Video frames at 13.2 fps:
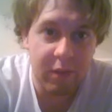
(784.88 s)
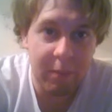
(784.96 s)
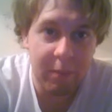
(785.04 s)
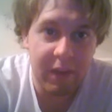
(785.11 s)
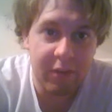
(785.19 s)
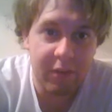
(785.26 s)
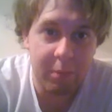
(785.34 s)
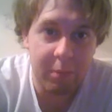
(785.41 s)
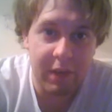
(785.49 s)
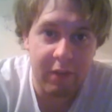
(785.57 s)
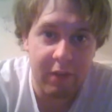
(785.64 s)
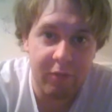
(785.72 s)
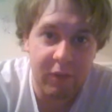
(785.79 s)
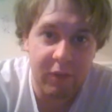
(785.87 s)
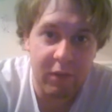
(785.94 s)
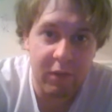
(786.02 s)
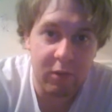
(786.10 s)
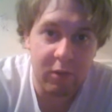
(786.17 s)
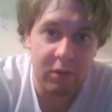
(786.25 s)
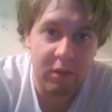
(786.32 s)
makes the player
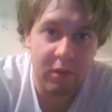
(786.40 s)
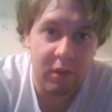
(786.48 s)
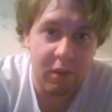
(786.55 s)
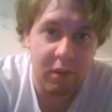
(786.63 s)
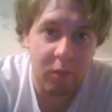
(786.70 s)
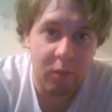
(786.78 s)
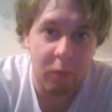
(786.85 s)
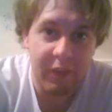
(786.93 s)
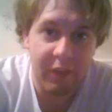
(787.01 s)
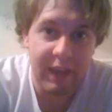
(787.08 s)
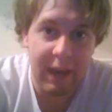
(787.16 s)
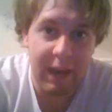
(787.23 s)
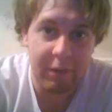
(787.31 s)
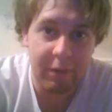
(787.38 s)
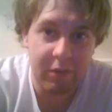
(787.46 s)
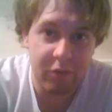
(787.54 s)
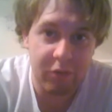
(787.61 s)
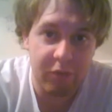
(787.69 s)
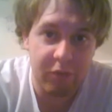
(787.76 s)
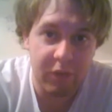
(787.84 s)
feel what the
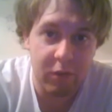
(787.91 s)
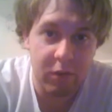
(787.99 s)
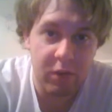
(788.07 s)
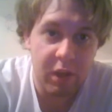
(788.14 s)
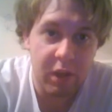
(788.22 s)
characters feel,